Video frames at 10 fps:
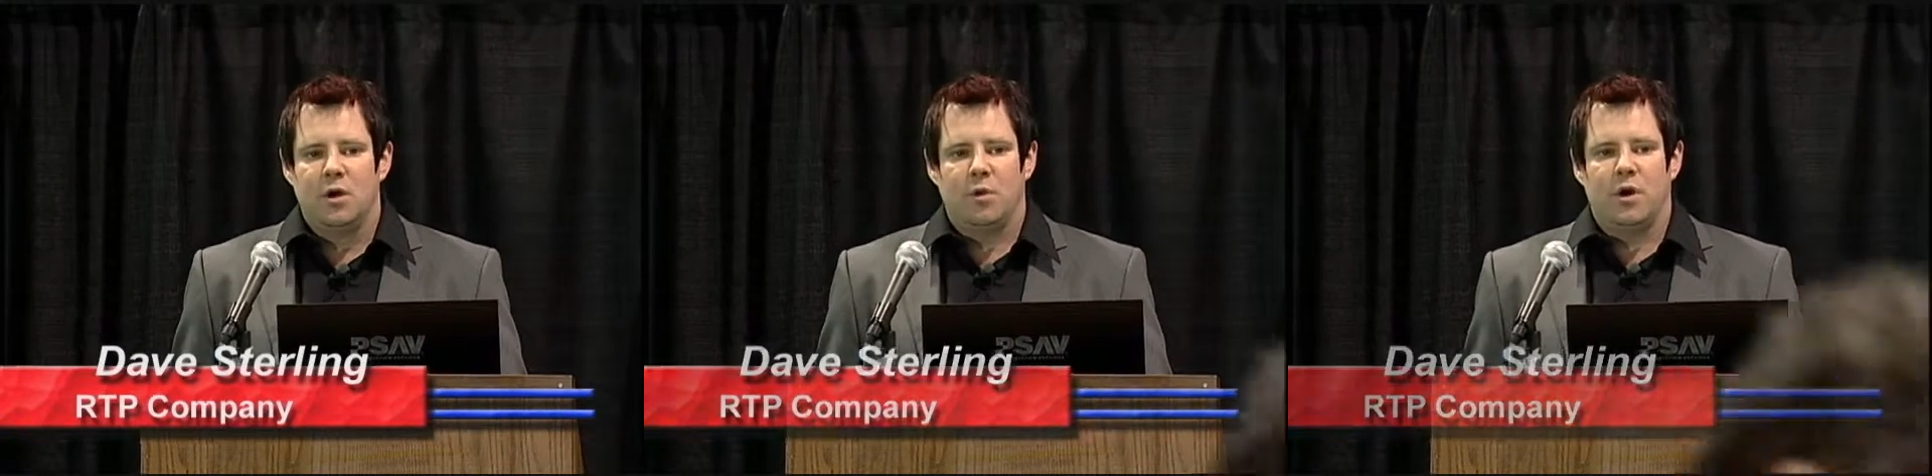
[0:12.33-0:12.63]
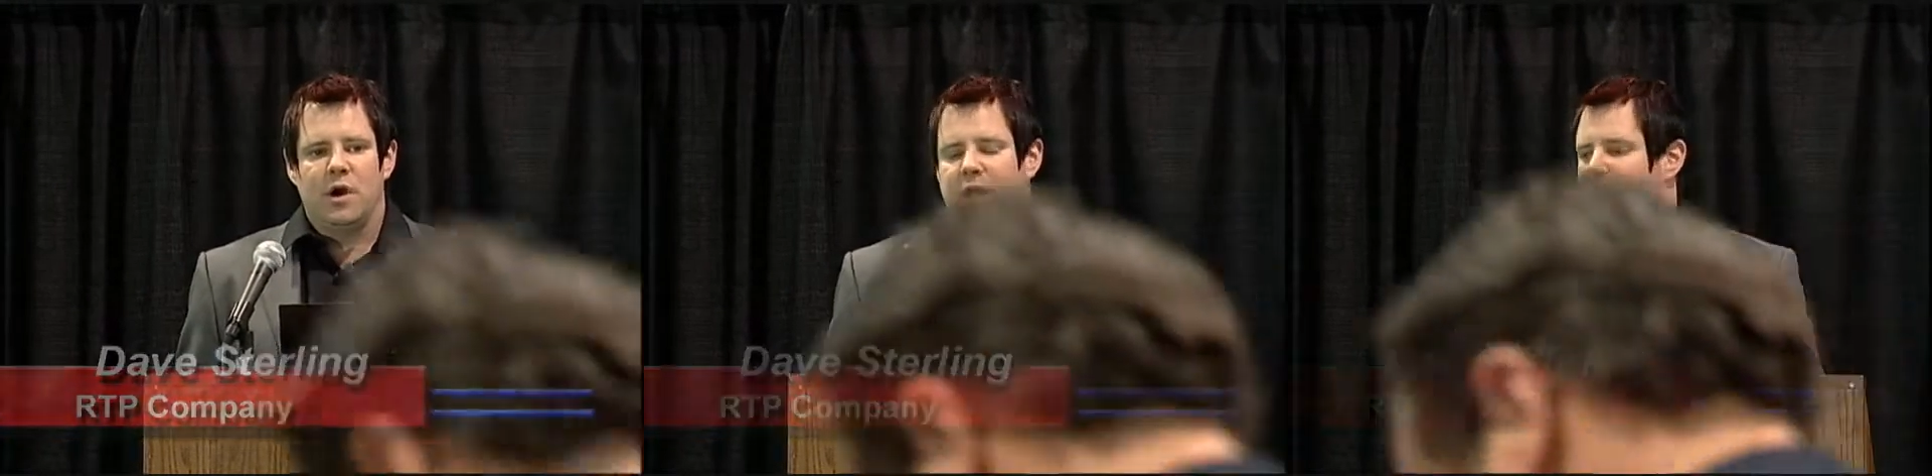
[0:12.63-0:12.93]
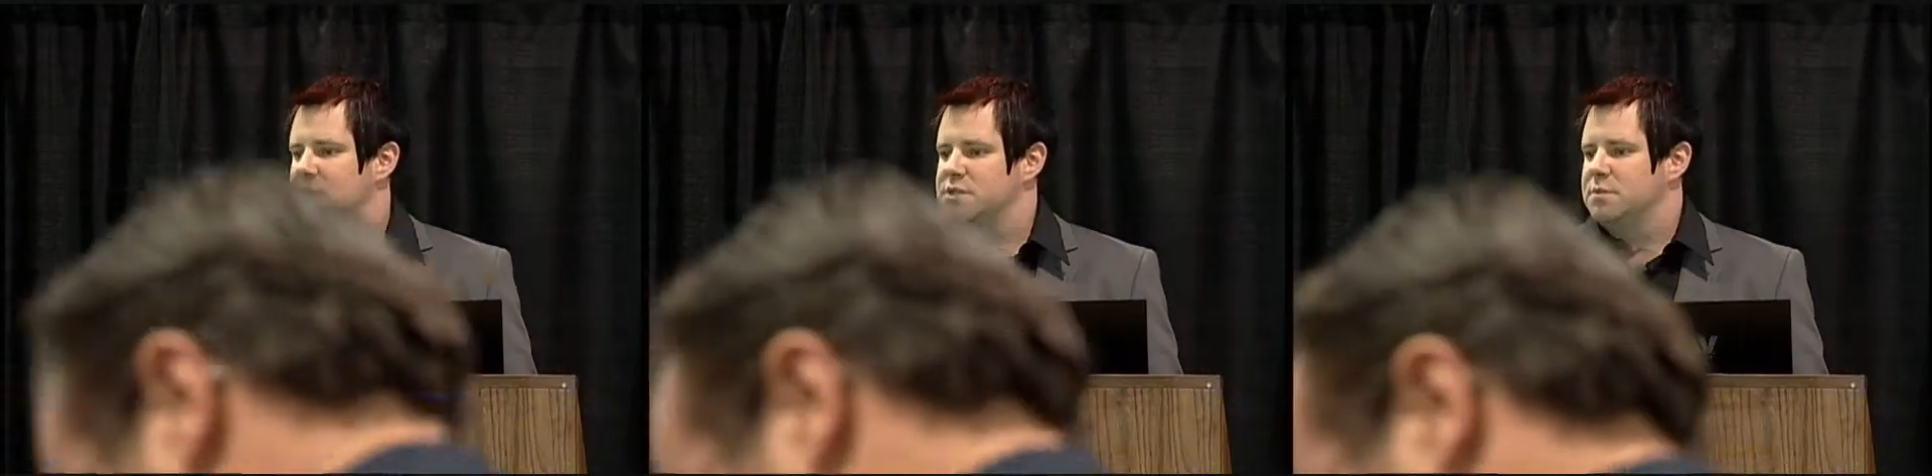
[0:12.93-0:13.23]
We're a
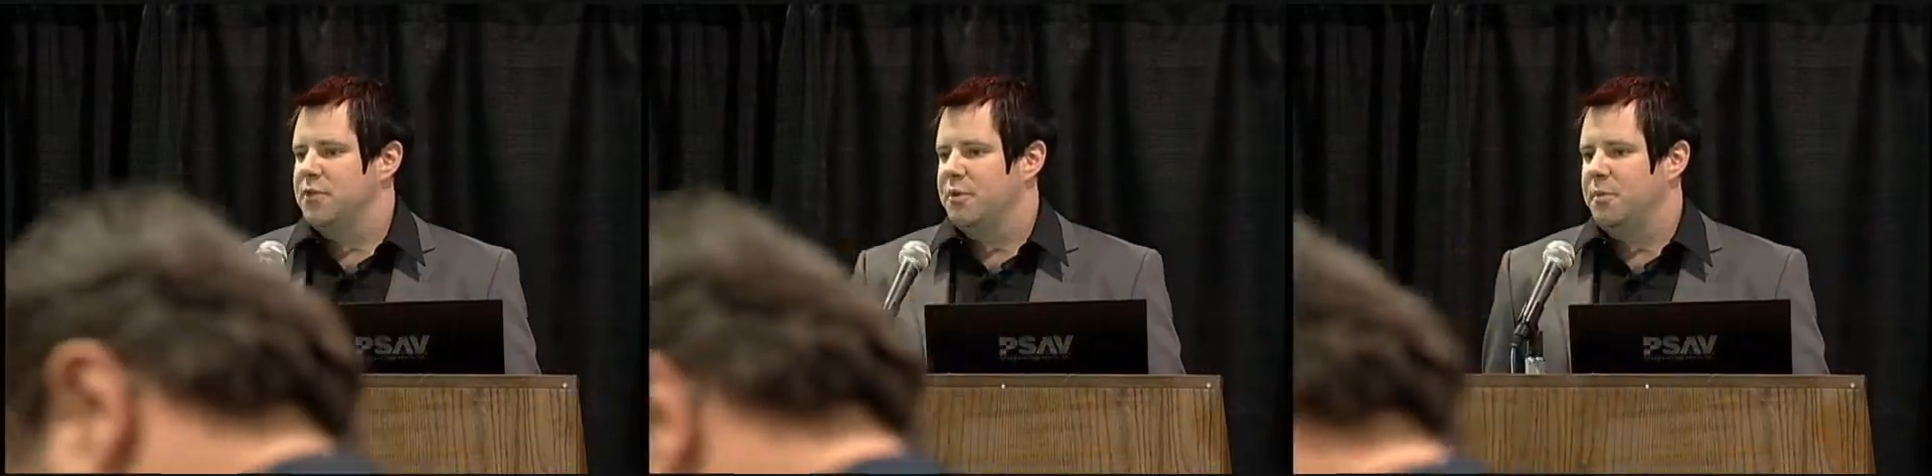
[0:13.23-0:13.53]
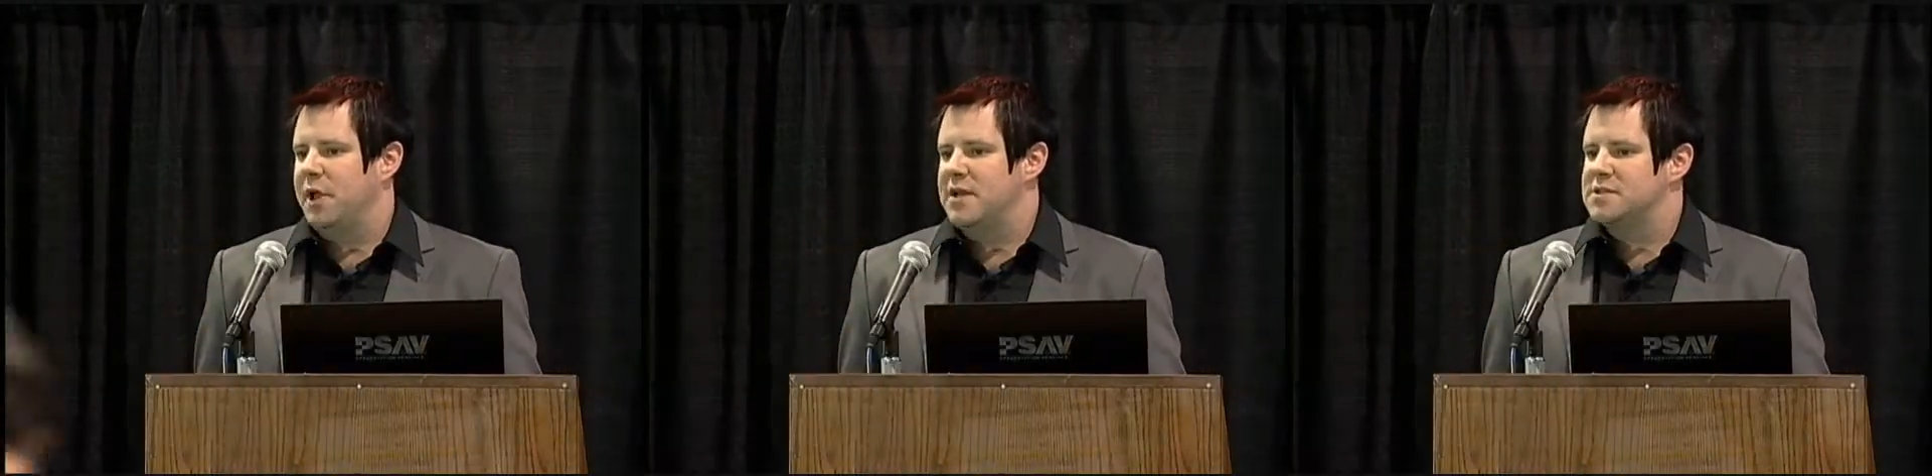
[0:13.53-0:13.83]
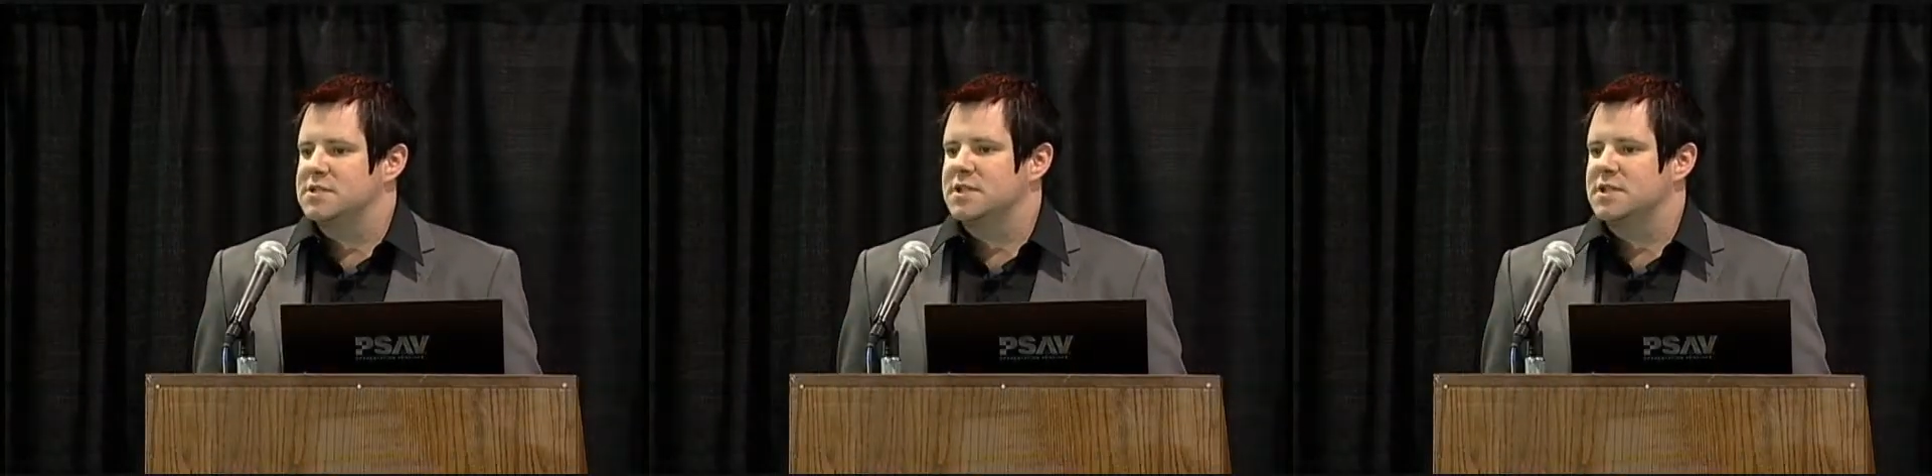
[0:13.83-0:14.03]
custom thermoplastics